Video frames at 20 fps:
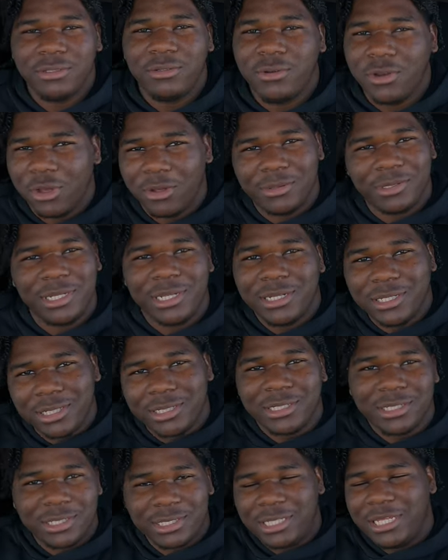you know what I'm saying,
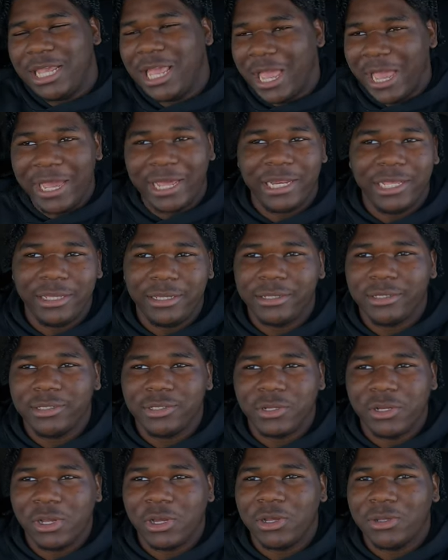just to see how it
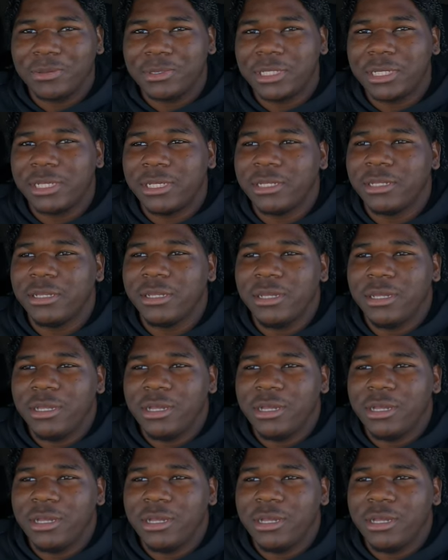is, you know what I'm saying.